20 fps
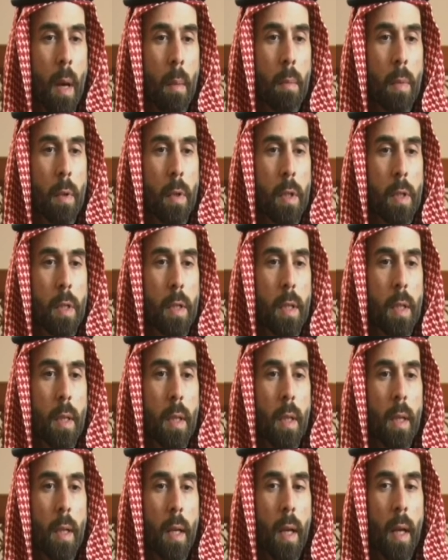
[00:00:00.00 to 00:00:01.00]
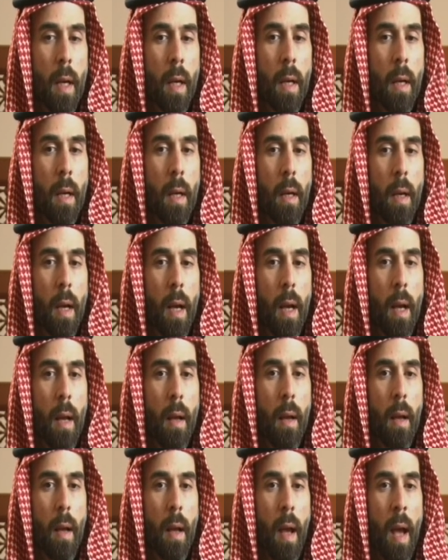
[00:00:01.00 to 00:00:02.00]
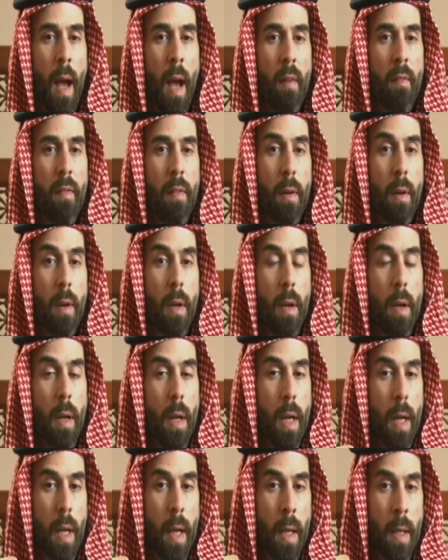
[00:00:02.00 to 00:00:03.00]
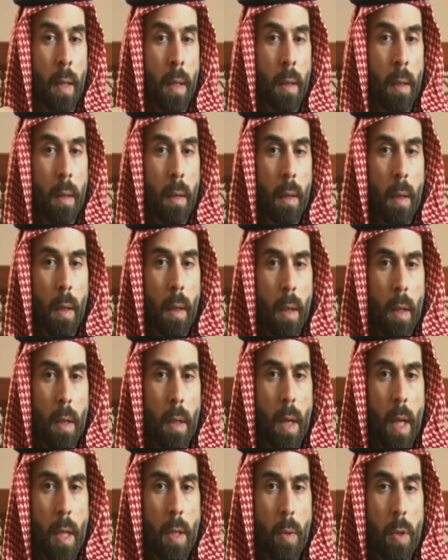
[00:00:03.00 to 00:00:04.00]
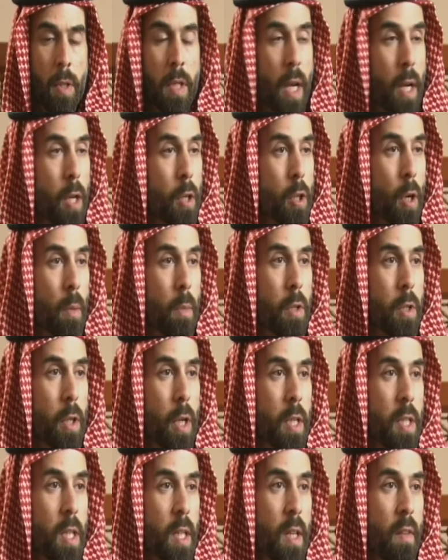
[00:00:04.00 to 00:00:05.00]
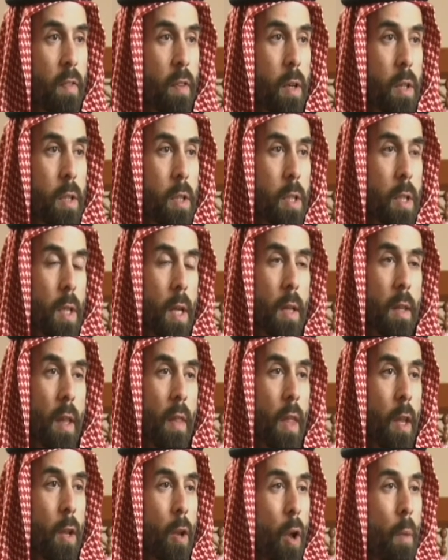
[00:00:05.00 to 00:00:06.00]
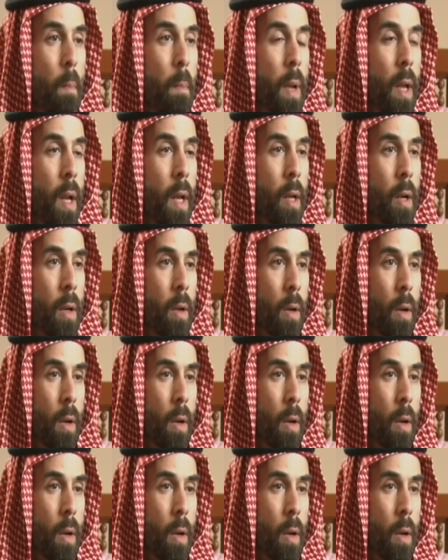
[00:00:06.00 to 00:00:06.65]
Numbers uh, have, in, as it were, sacred geometry, a significance that they're not merely